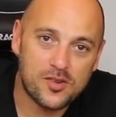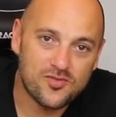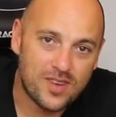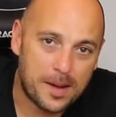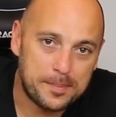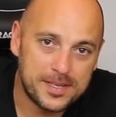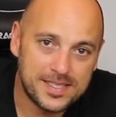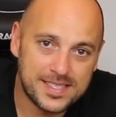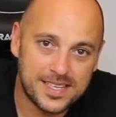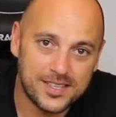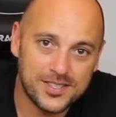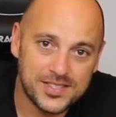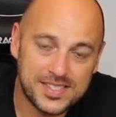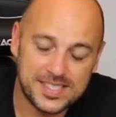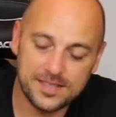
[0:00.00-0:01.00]

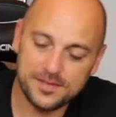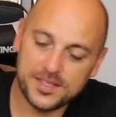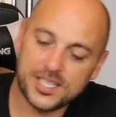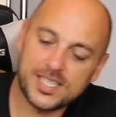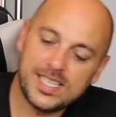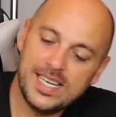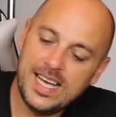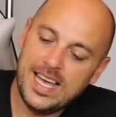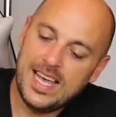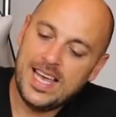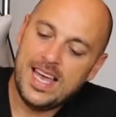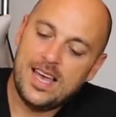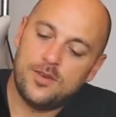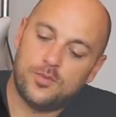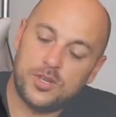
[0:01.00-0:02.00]
Rapunzel Silver,
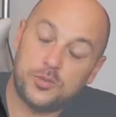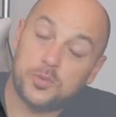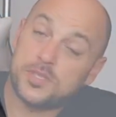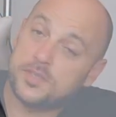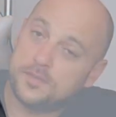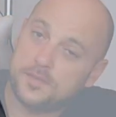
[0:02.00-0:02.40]
which was